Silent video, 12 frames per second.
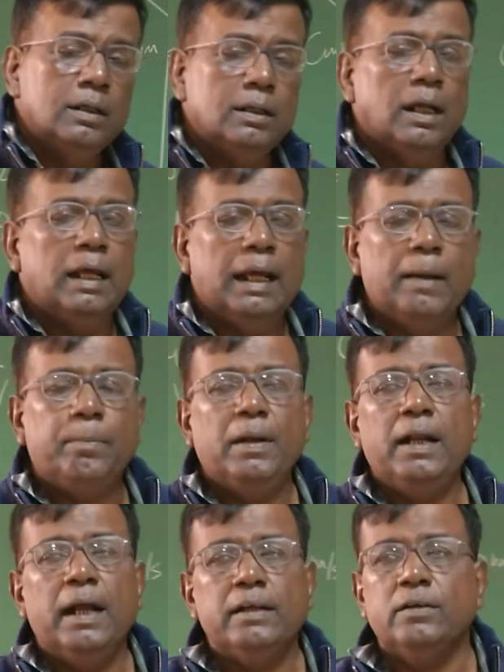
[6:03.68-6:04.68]
the
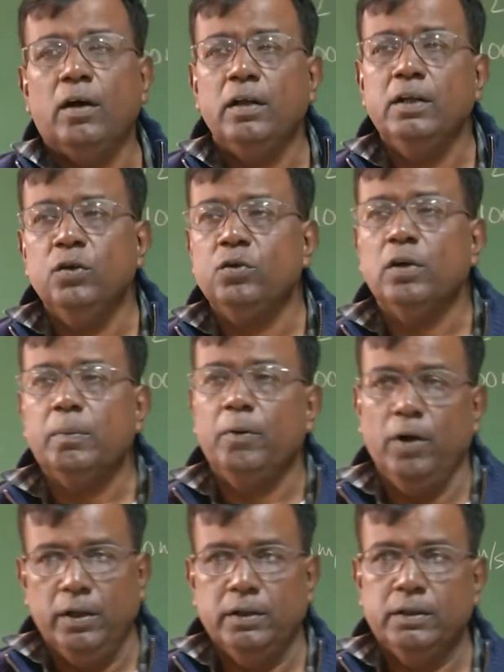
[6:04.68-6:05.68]
airplane has only neutral
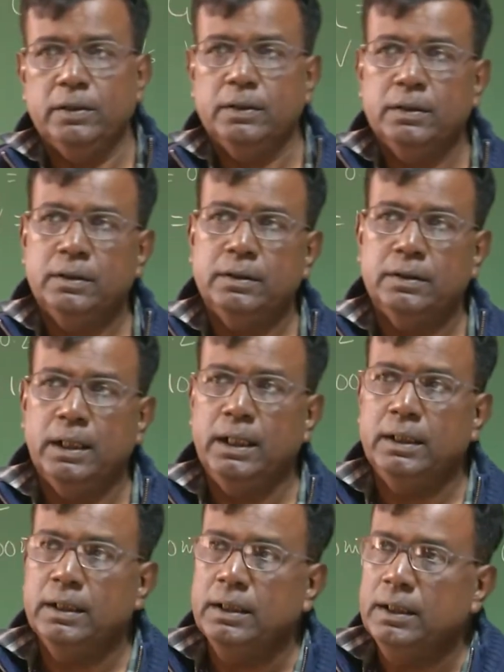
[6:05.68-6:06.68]
point, right?
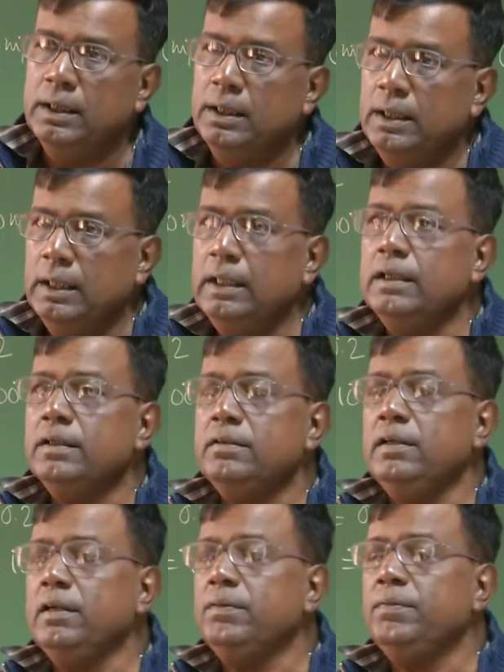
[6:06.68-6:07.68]
It is
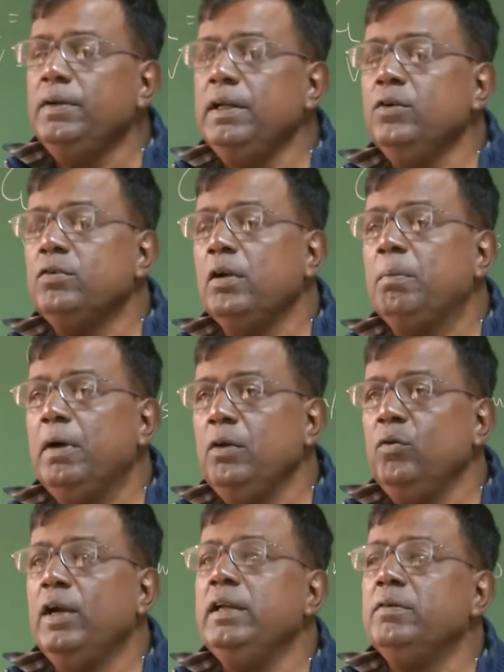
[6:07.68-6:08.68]
stick-free neutral point
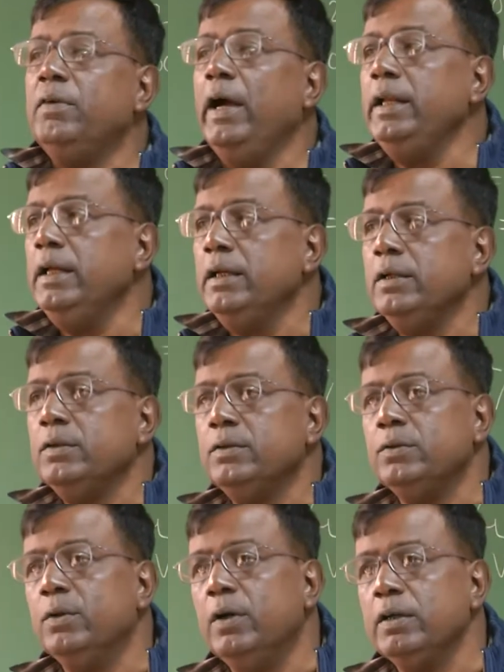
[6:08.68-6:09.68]
we are defining
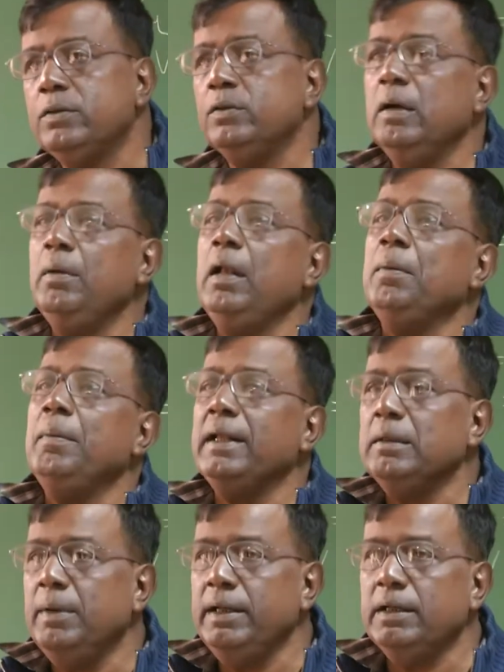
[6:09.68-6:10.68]
so as to develop a
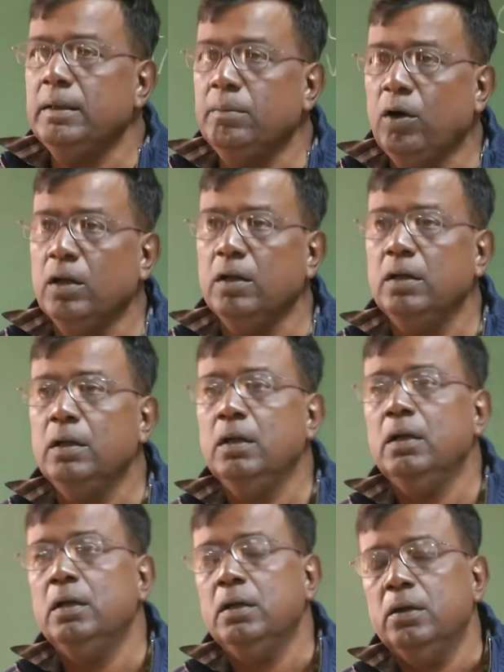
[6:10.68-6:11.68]
mathematical model
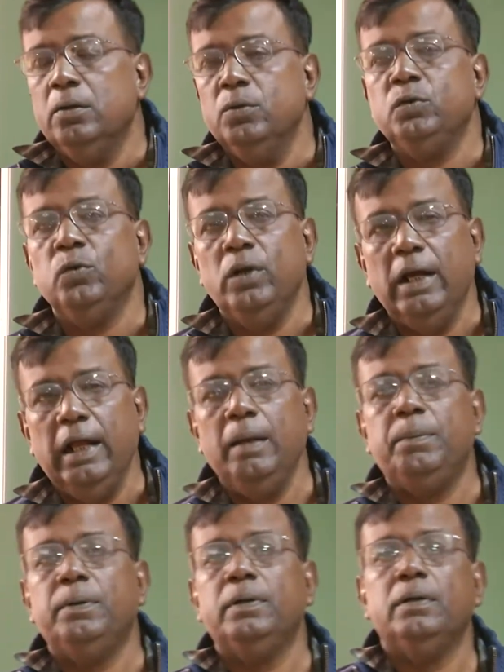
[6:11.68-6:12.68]
which will
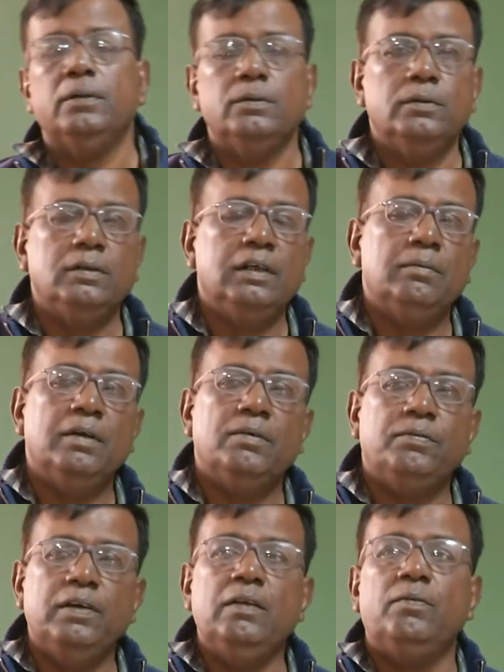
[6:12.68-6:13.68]
help to give a
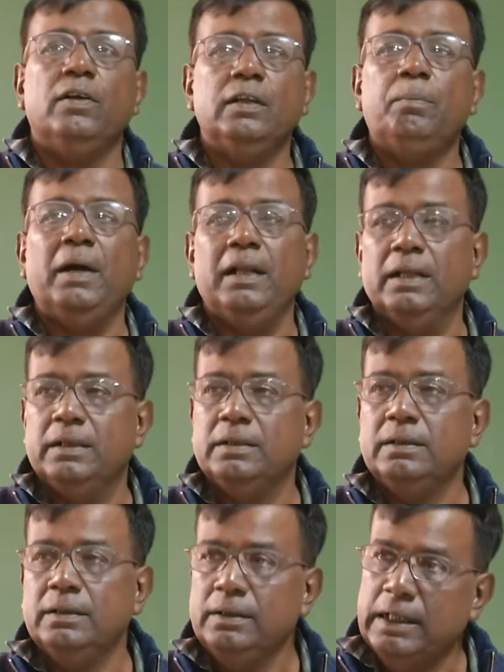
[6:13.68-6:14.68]
feel for the pilot.
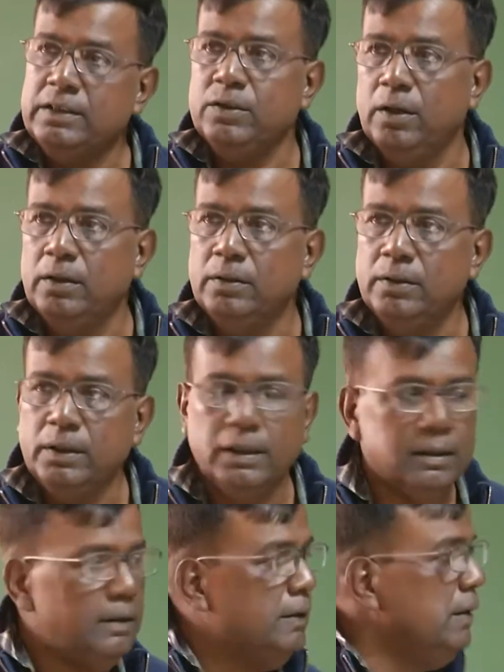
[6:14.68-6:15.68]
That's all. Okay.
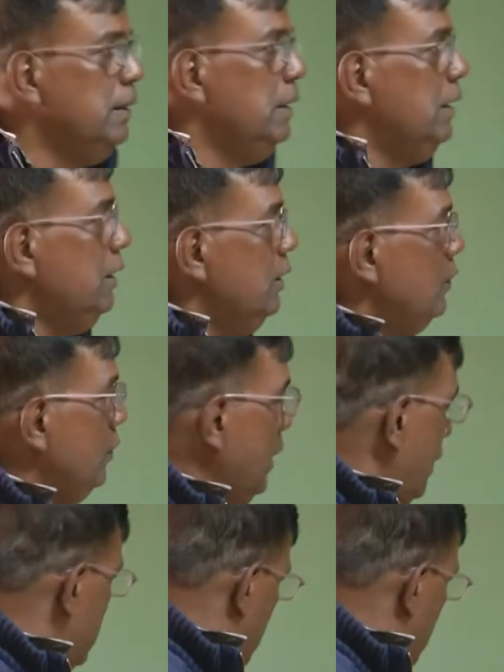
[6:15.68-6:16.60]
So now the